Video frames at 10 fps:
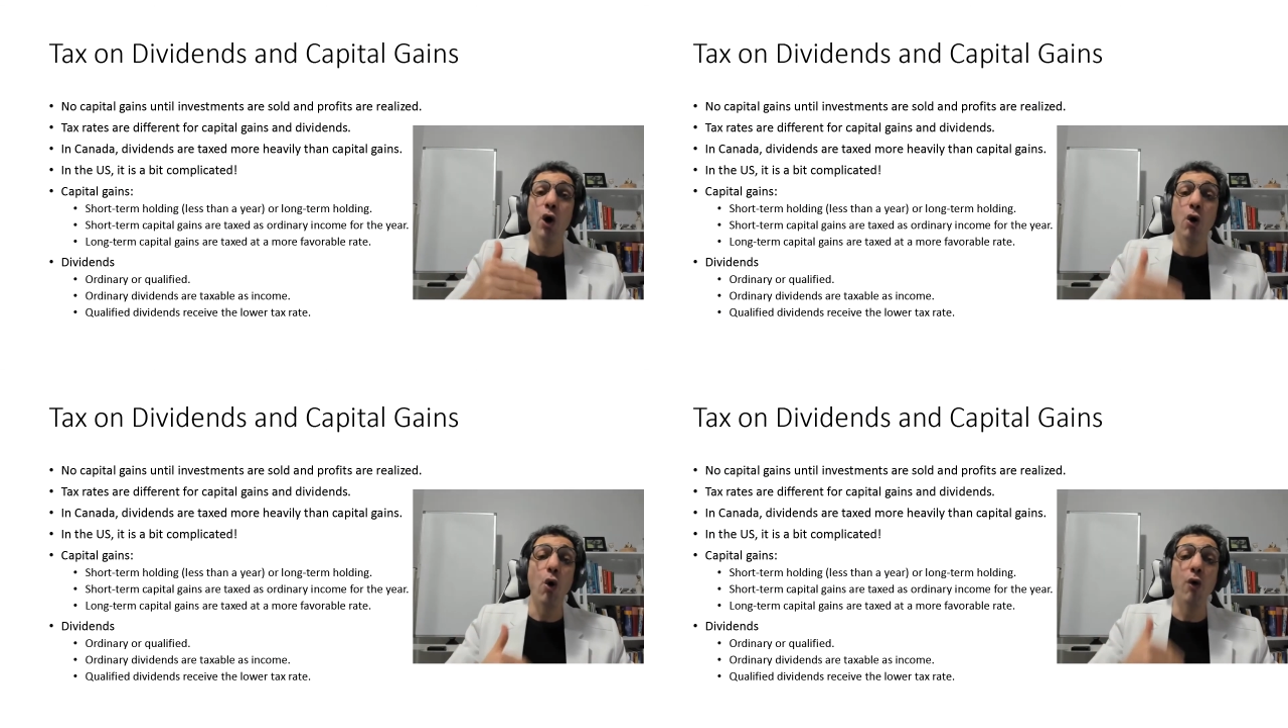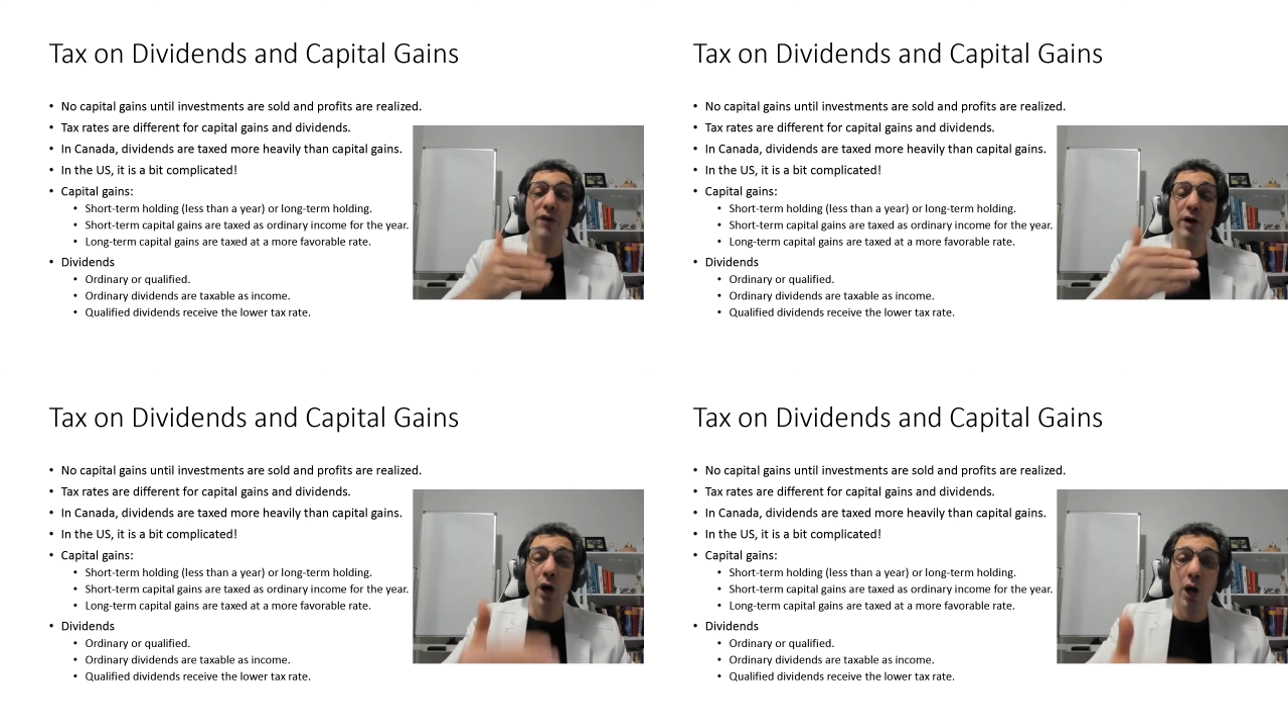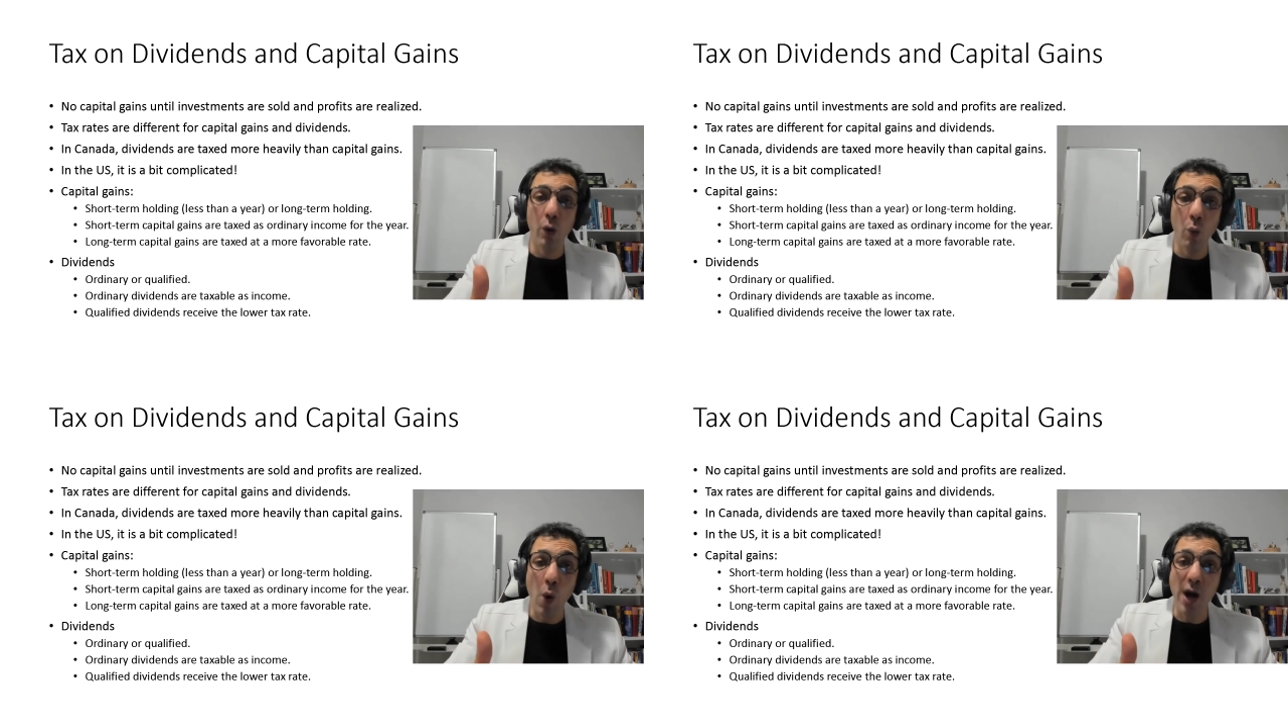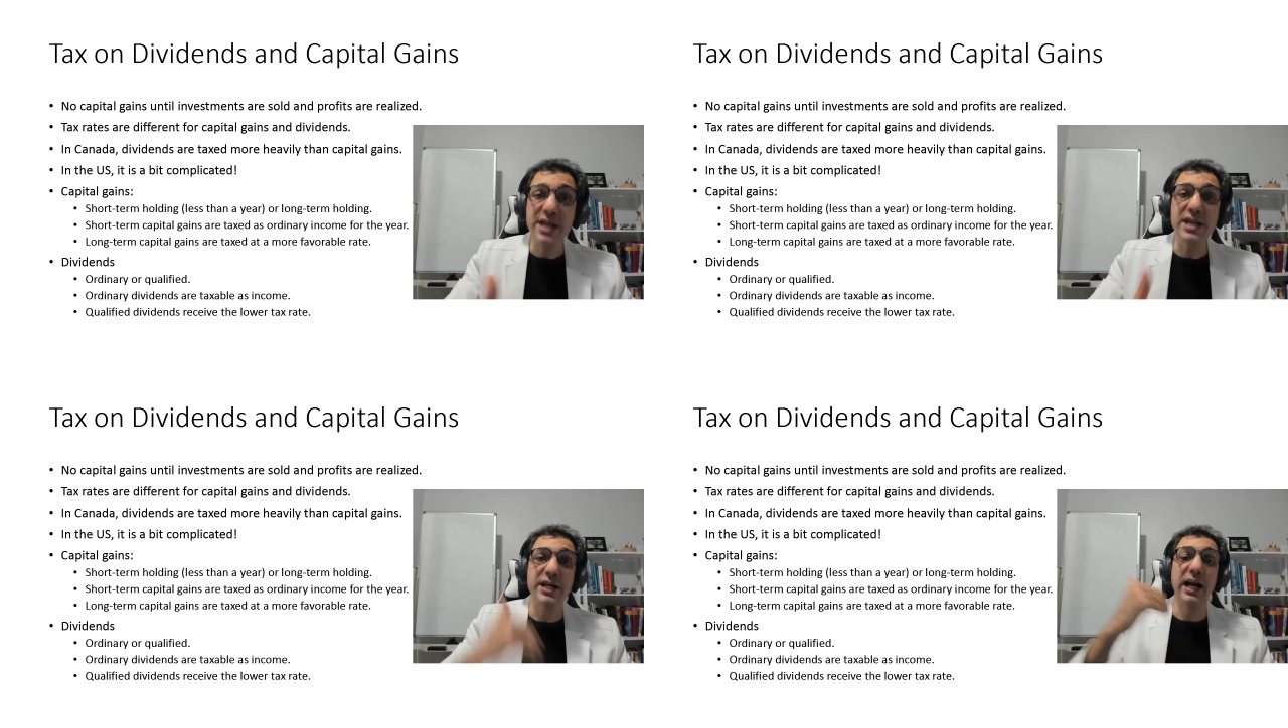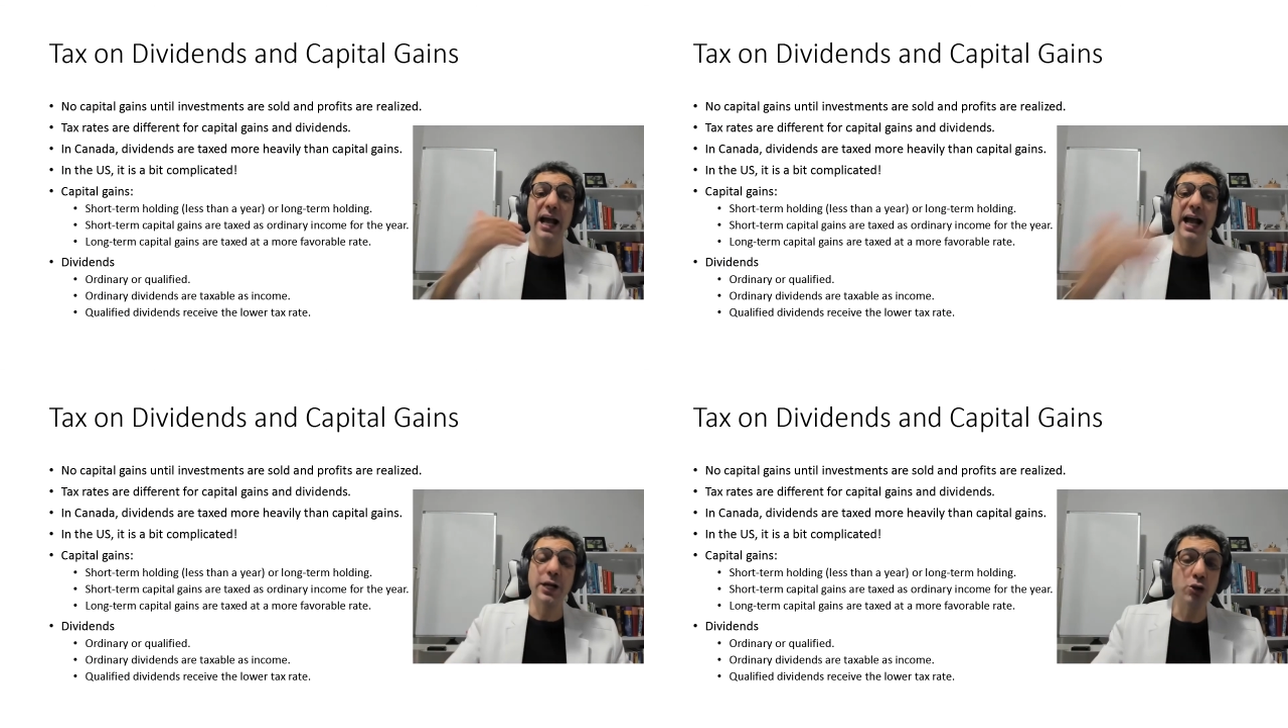over 1 year
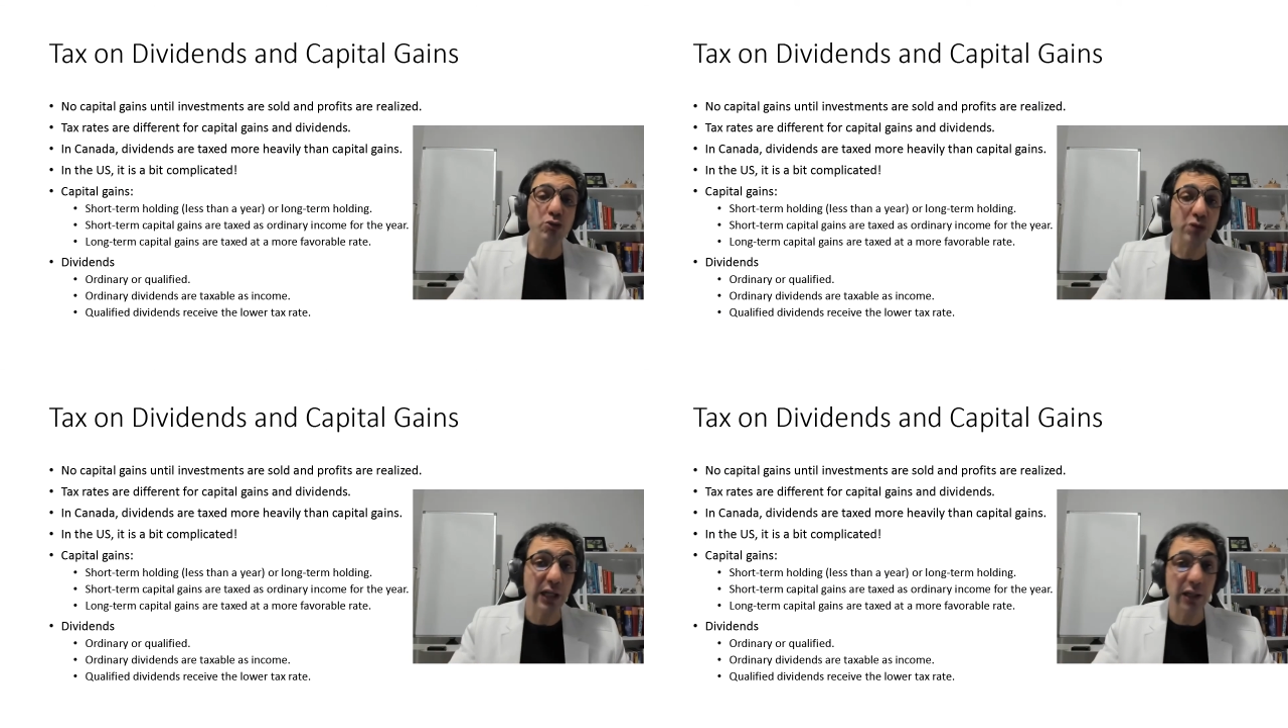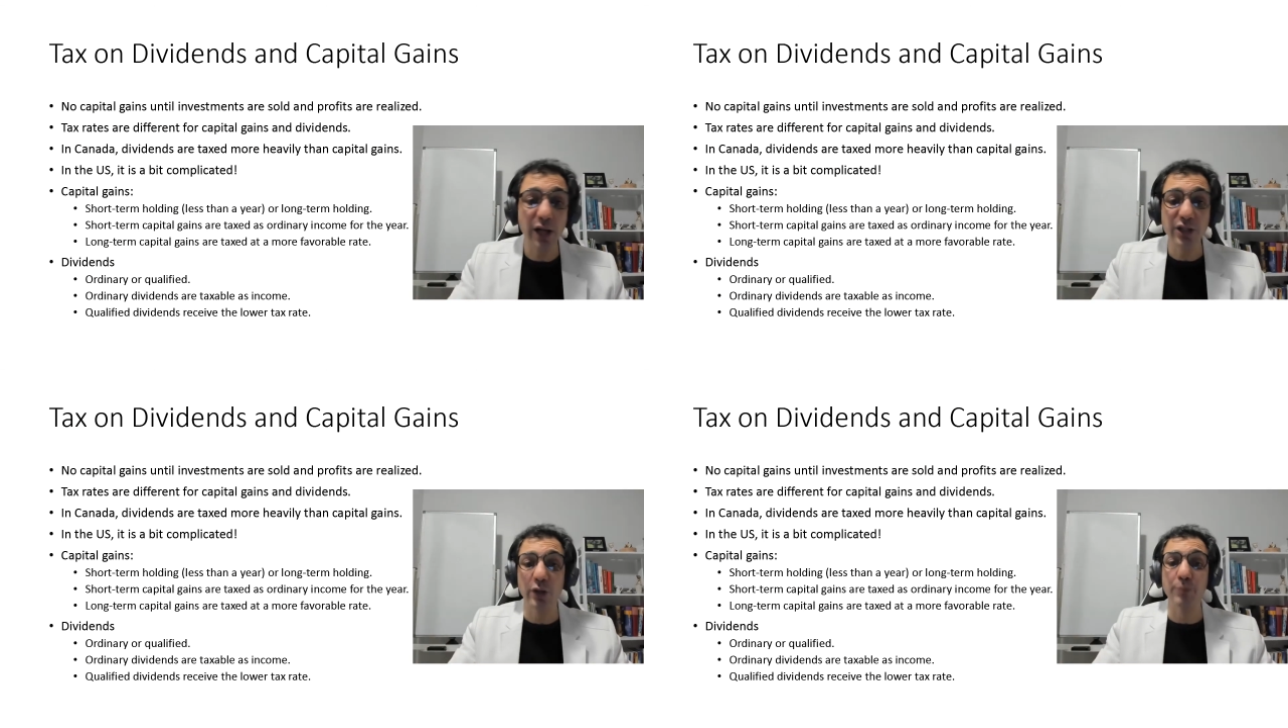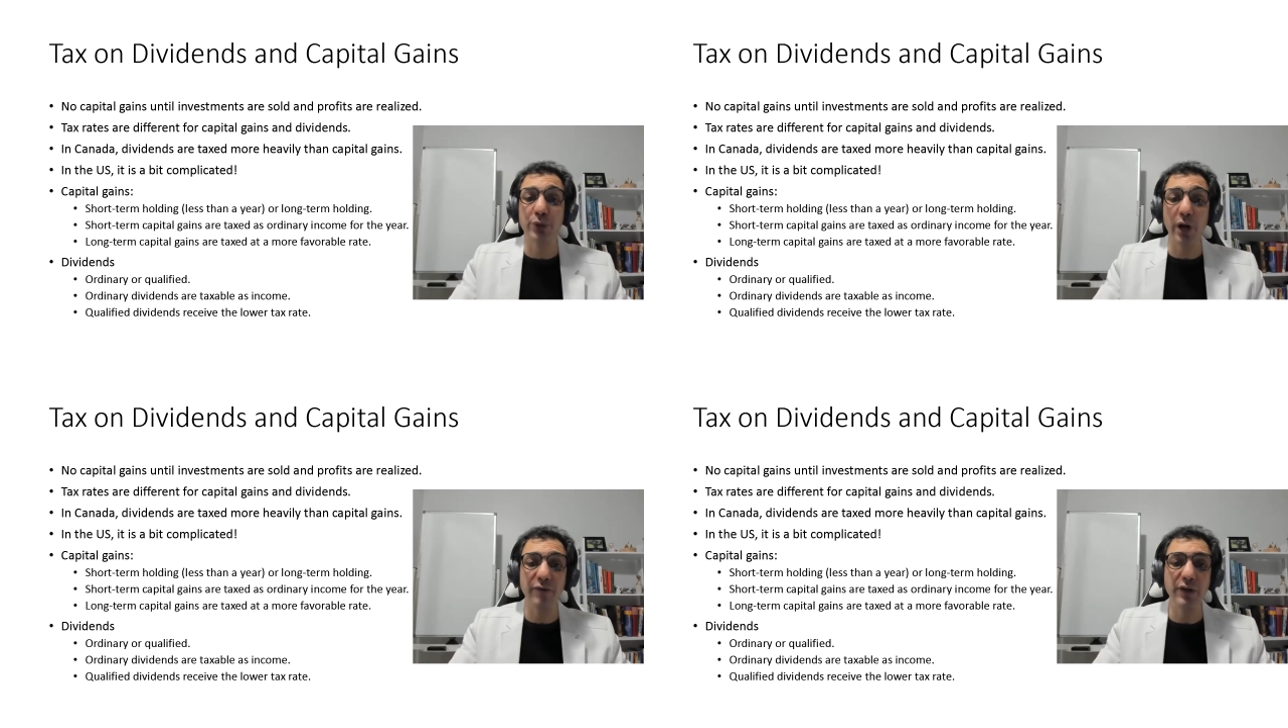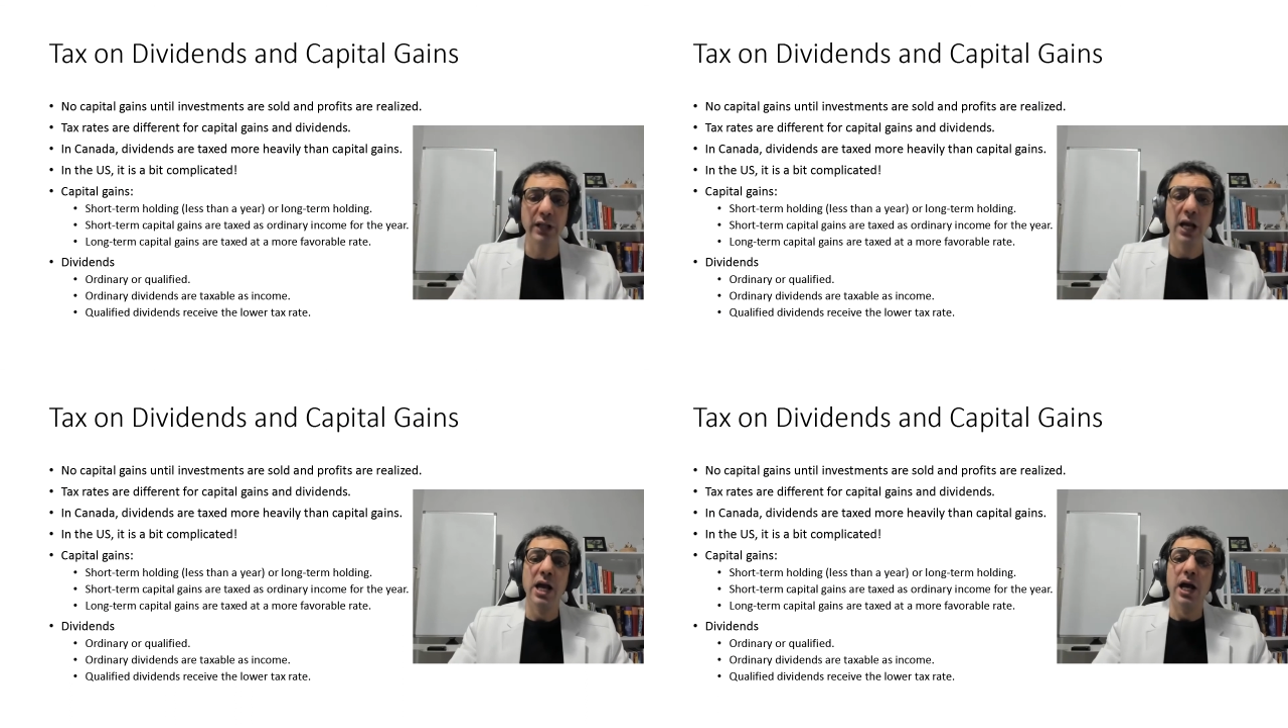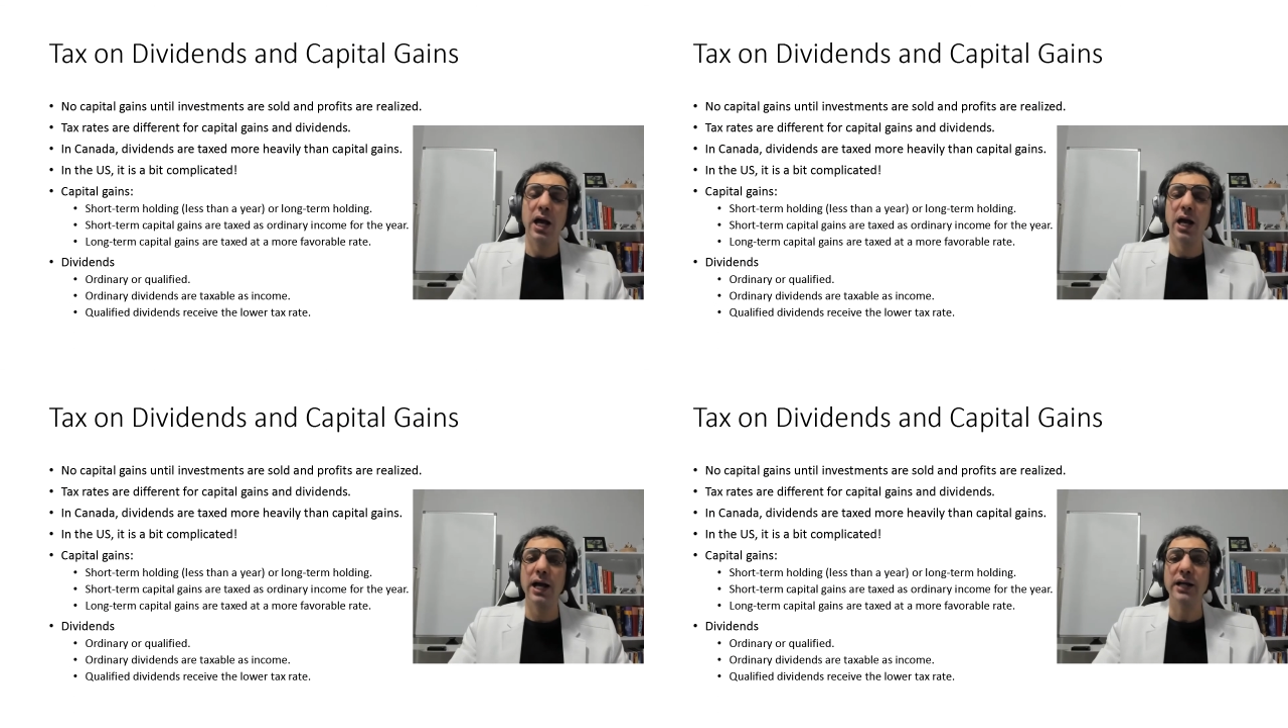and you realize some profit,
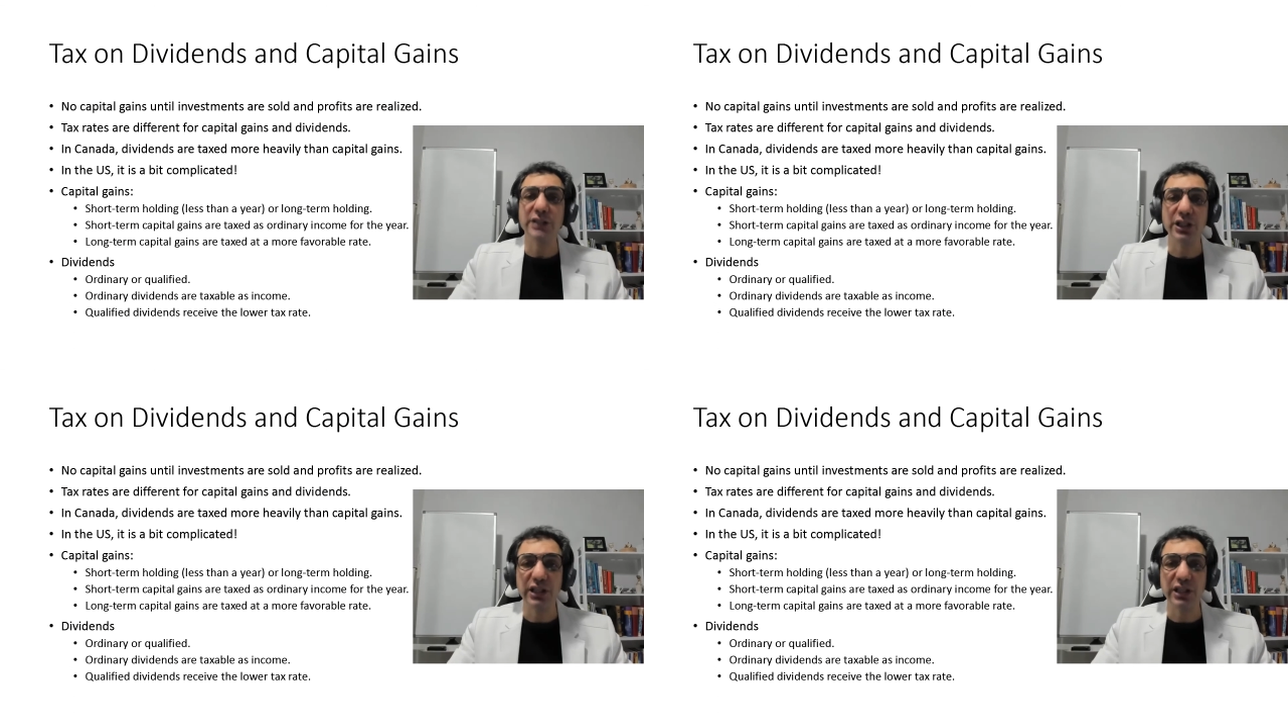the